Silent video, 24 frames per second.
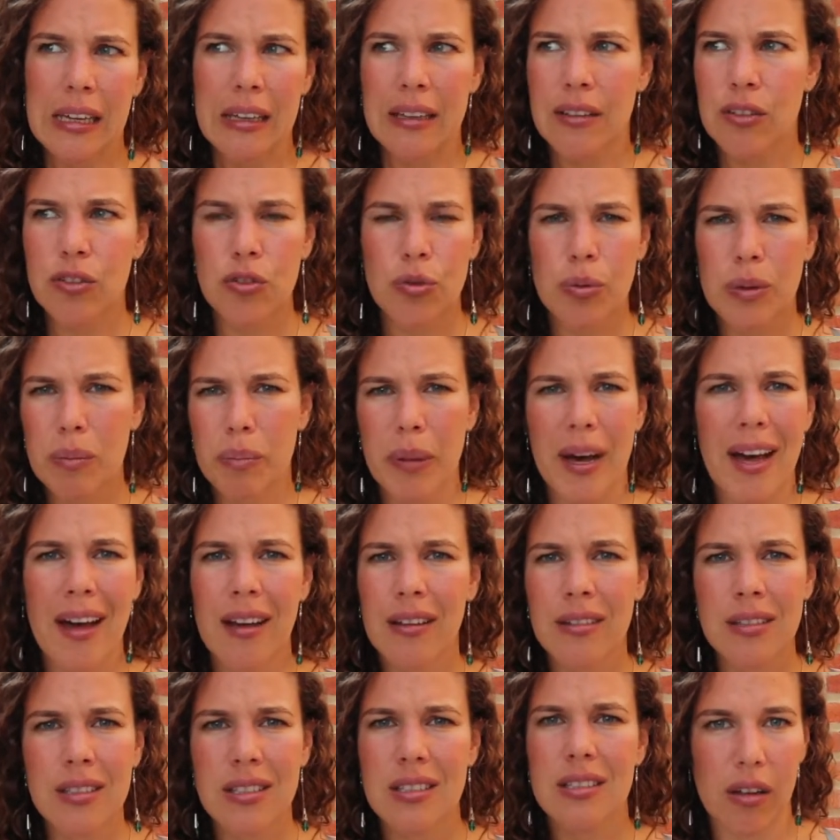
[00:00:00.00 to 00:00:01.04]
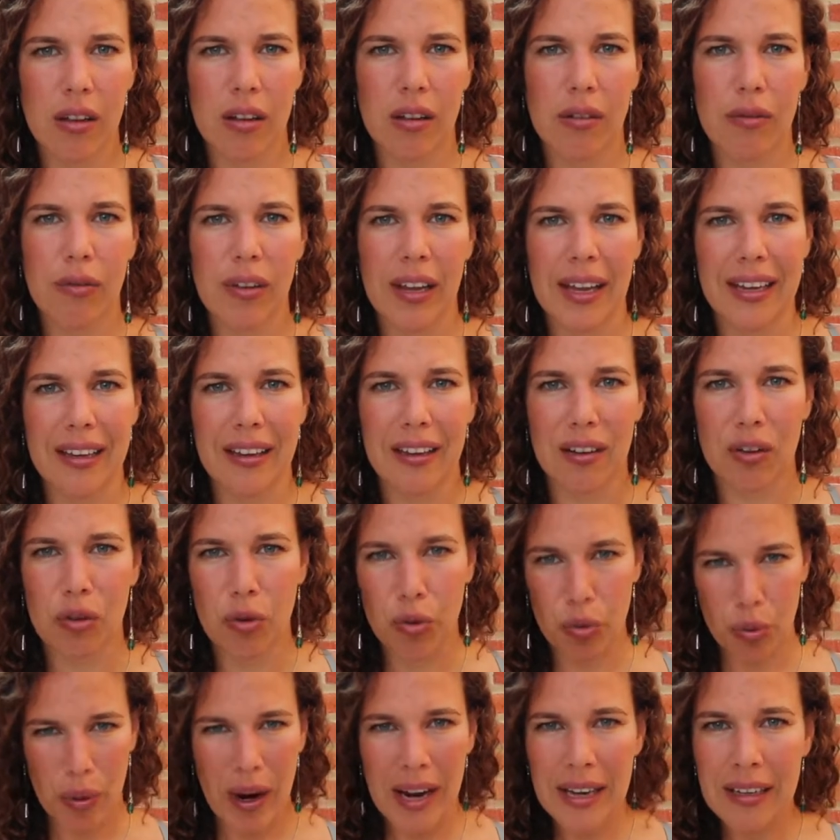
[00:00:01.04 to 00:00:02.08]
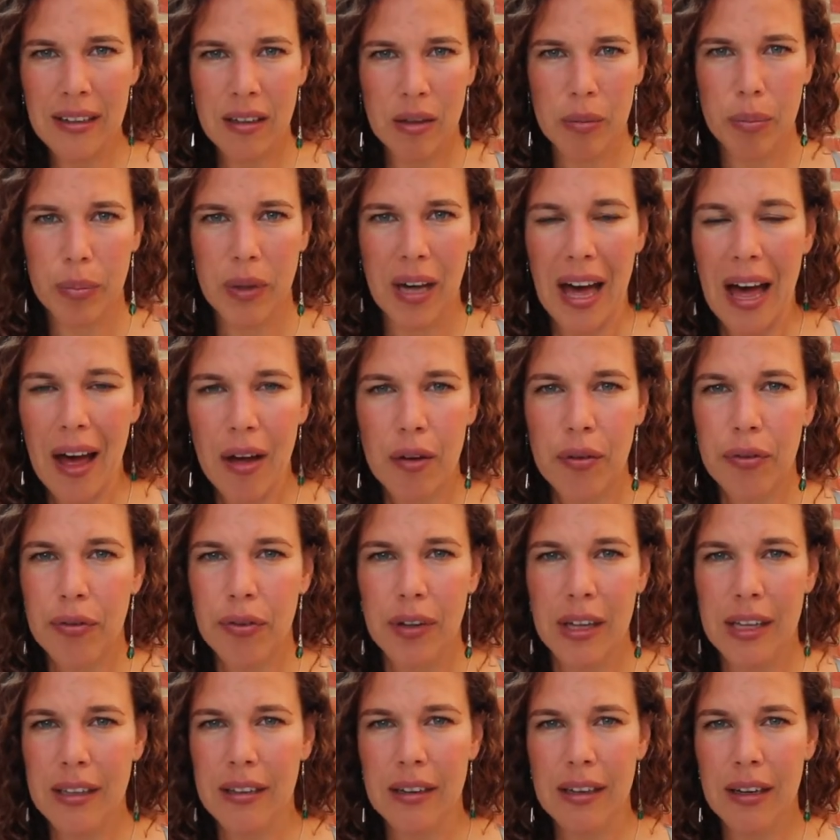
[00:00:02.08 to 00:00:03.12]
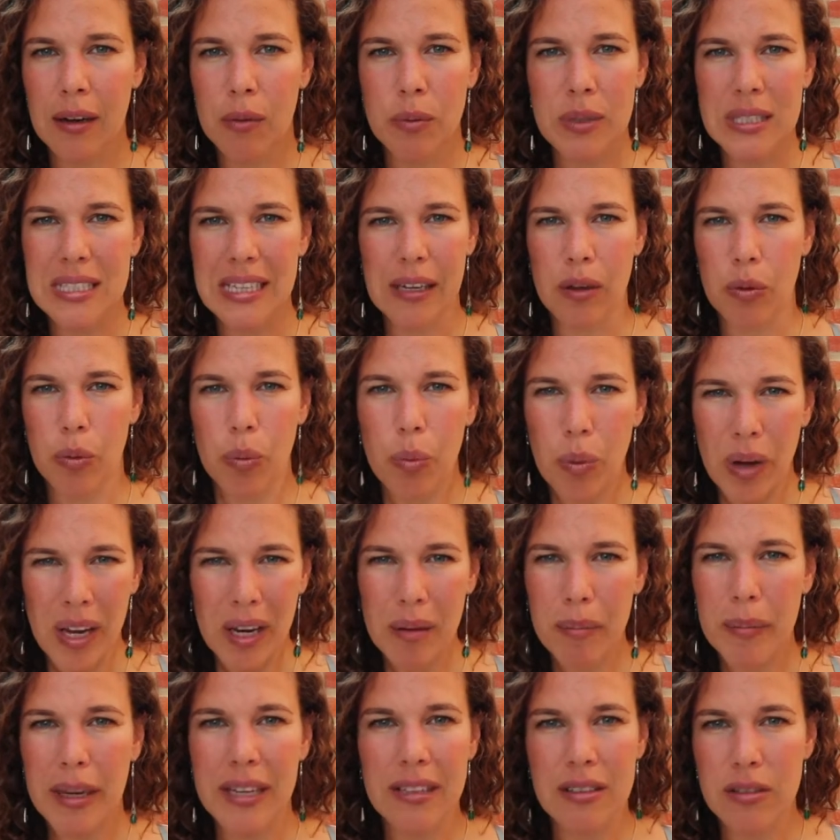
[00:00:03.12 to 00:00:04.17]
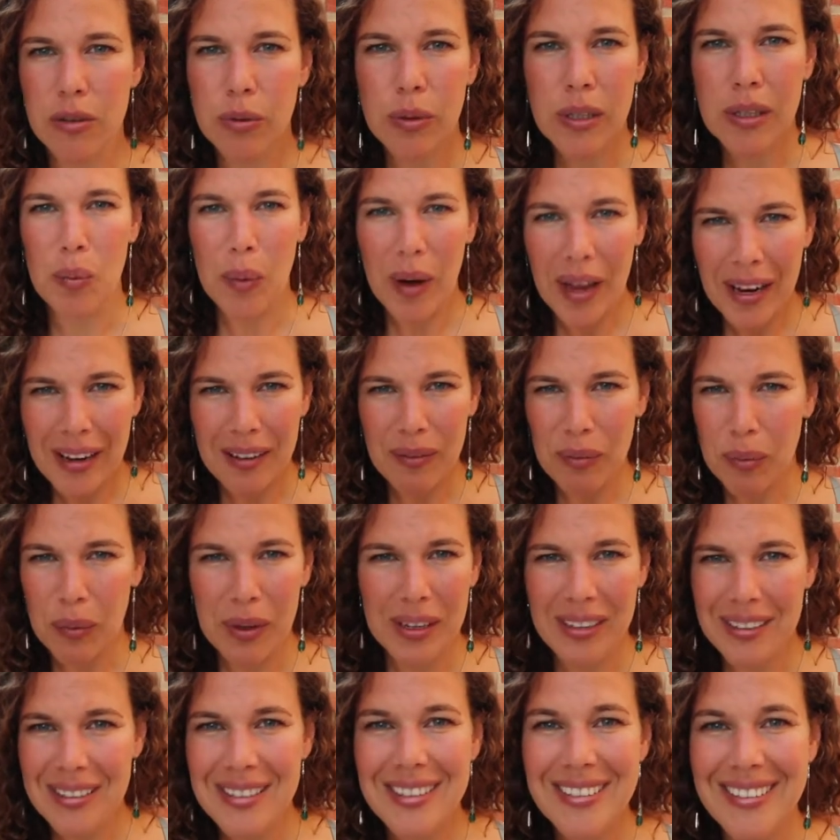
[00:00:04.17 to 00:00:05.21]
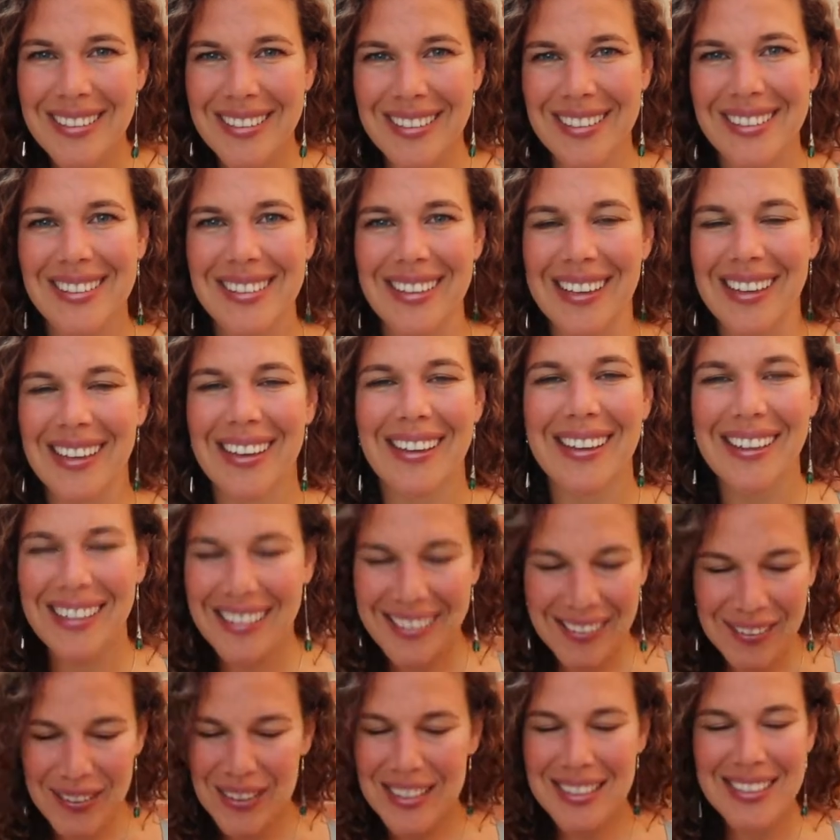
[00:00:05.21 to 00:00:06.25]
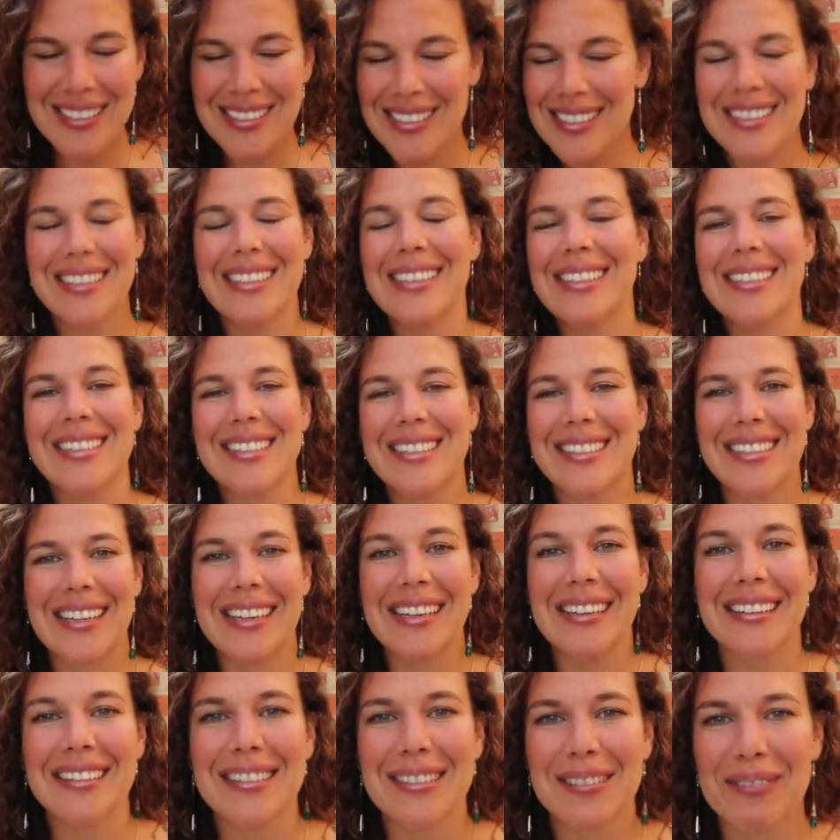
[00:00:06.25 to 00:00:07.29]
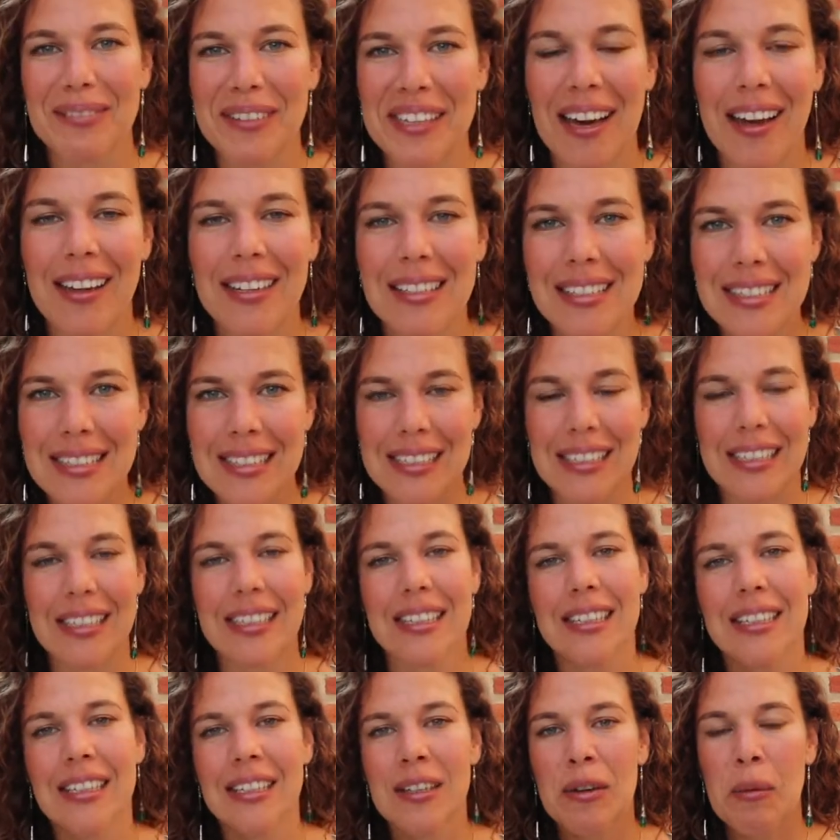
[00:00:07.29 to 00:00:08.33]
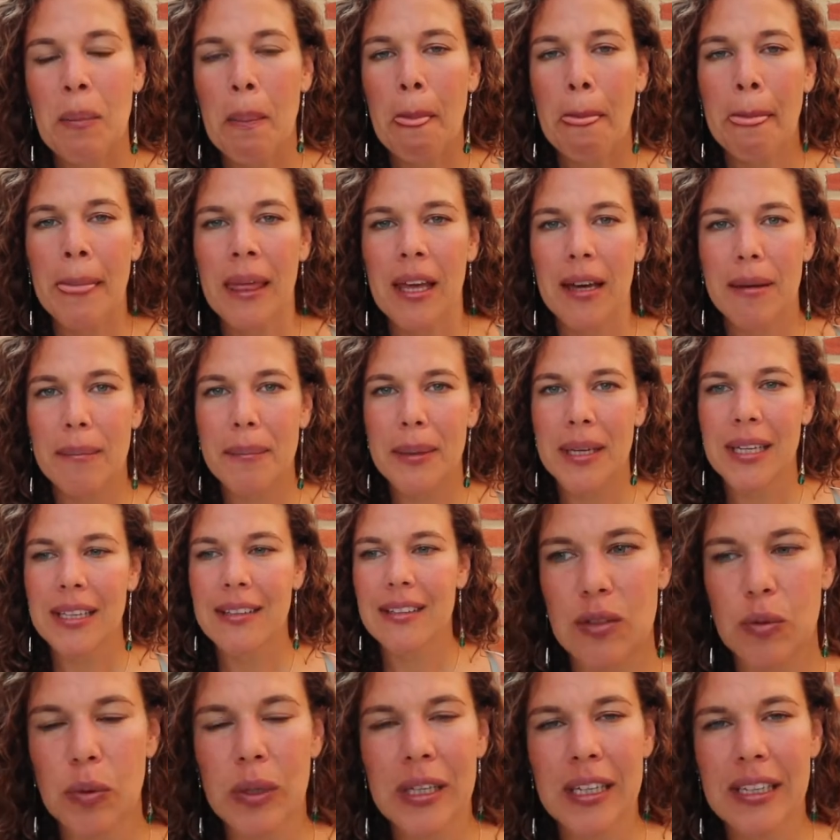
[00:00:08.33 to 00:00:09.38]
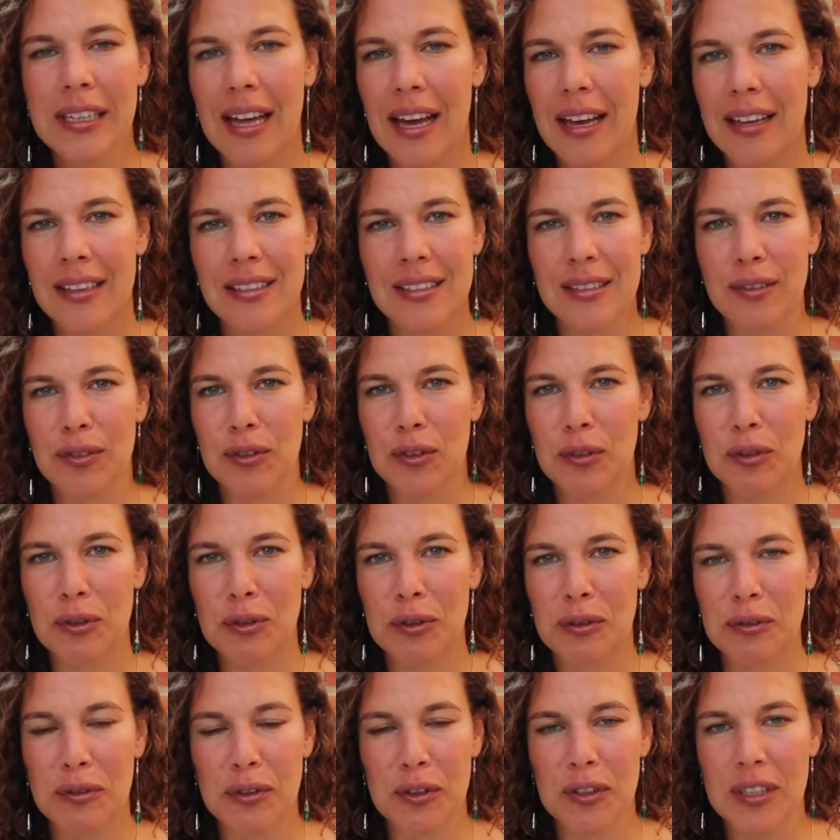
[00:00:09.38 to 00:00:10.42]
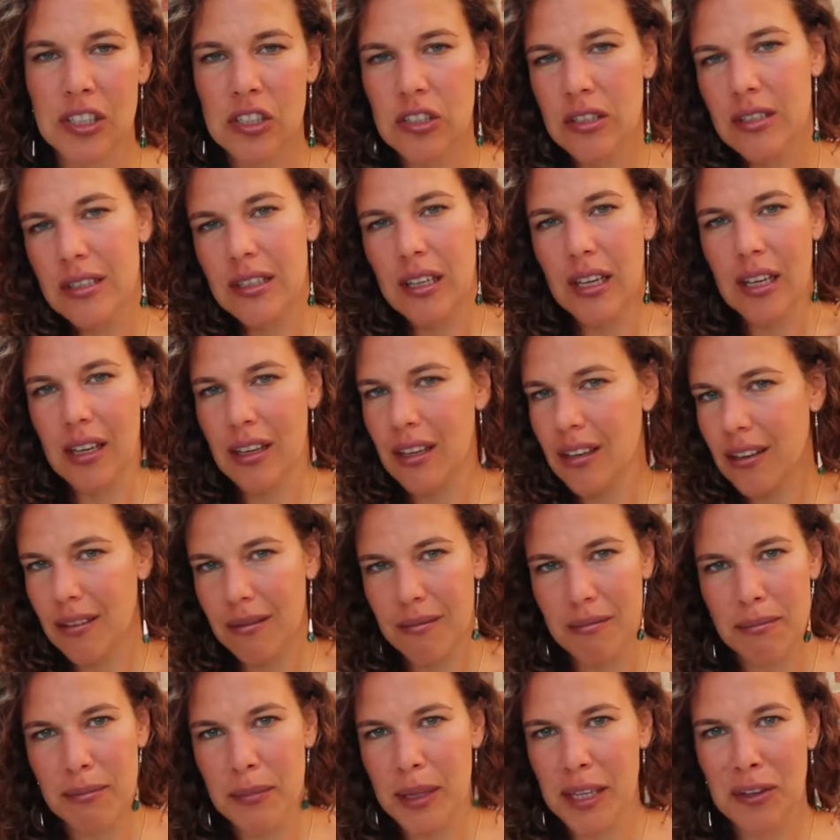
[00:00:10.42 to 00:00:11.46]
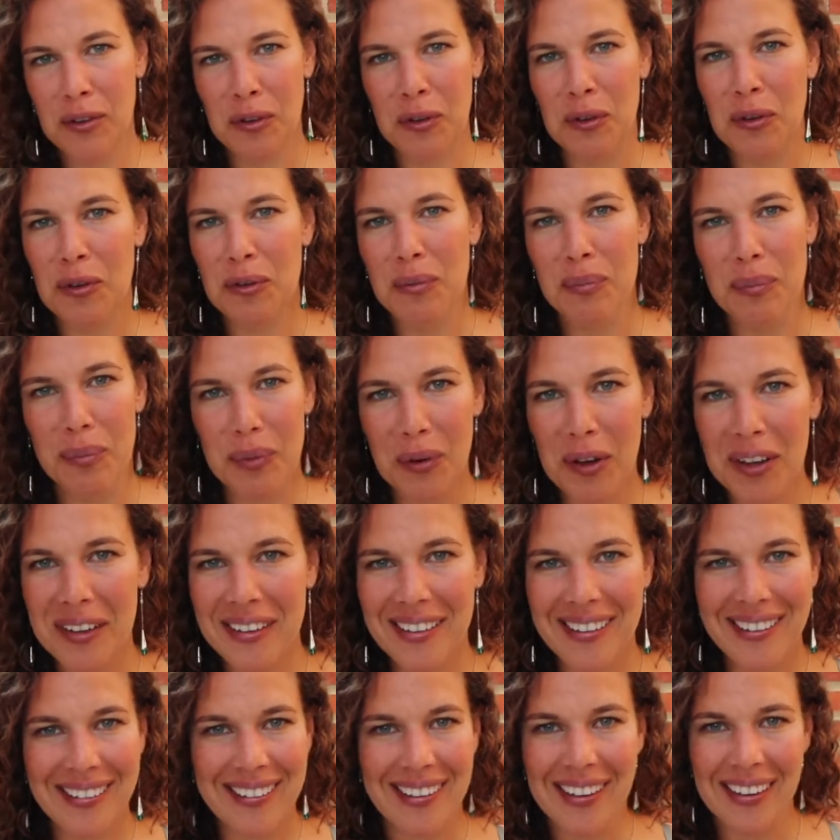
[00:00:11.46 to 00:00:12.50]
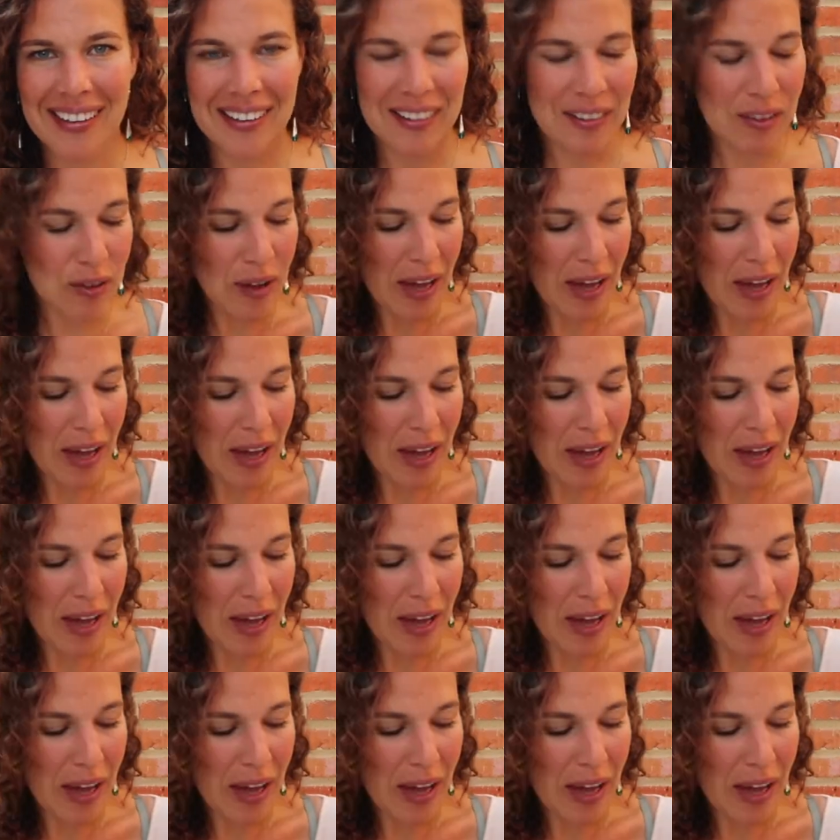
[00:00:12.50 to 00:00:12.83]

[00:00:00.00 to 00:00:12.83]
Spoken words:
3 pounds of like grind up cow fat, and I was like, what am I doing? What is this? Like, it was just insane to me, honestly. But it's really nice if you can just like make your own product, and you